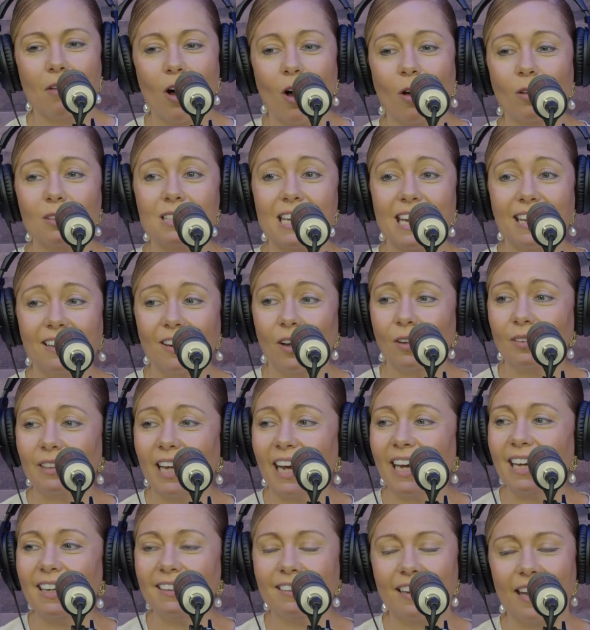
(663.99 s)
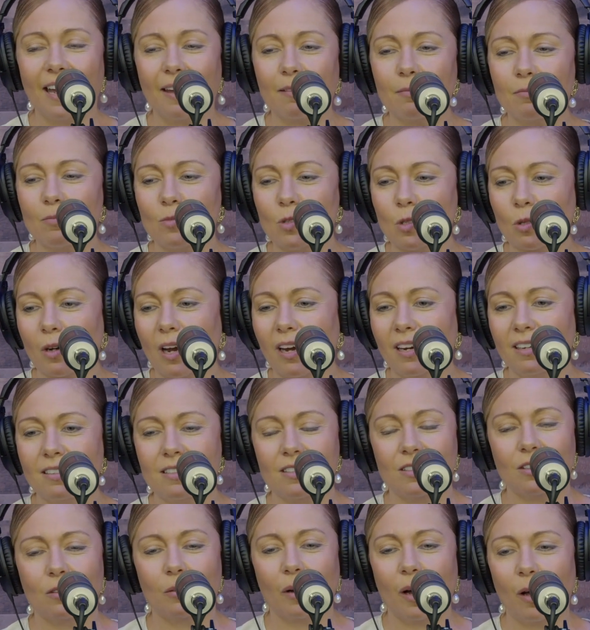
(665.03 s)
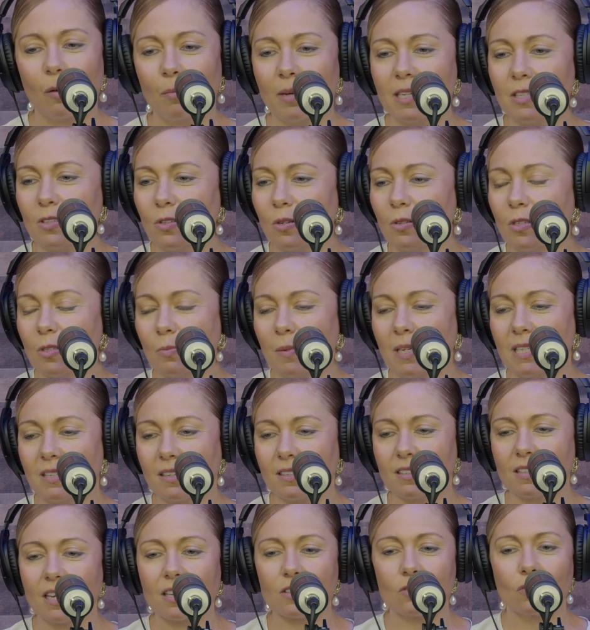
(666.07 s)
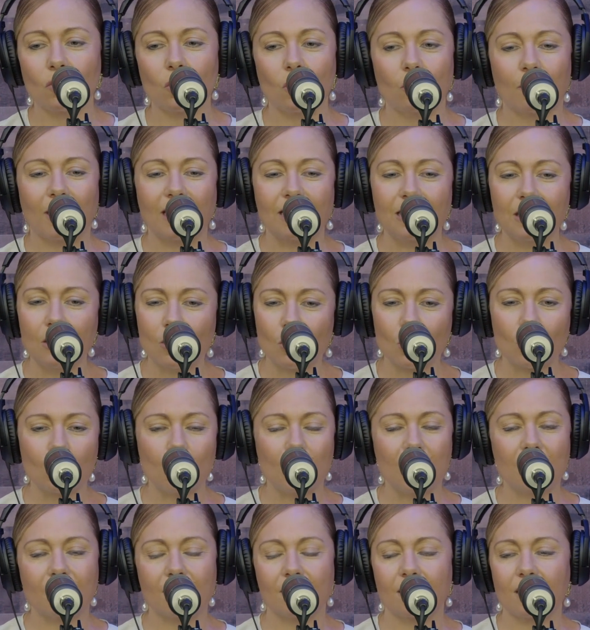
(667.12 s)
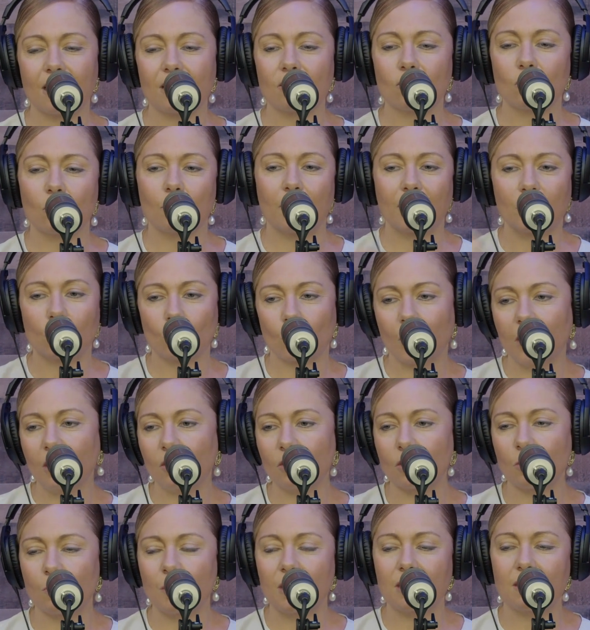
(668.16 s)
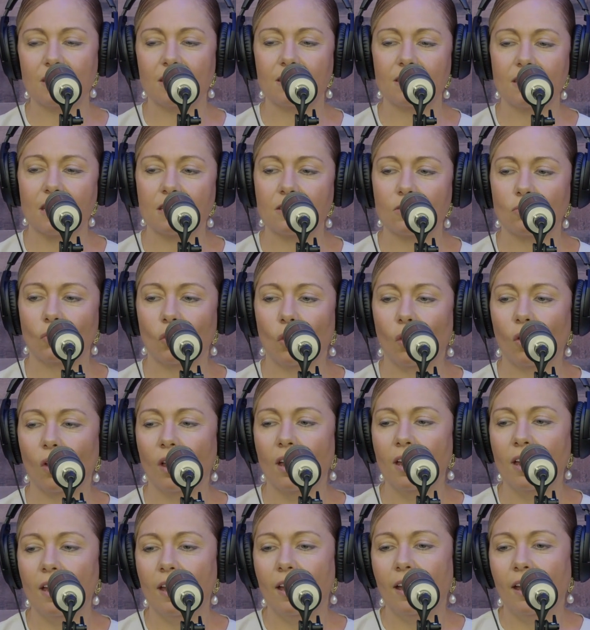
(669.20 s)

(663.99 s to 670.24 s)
all day and all night, trying to help my students be successful, my teachers be successful, my trainers be successful.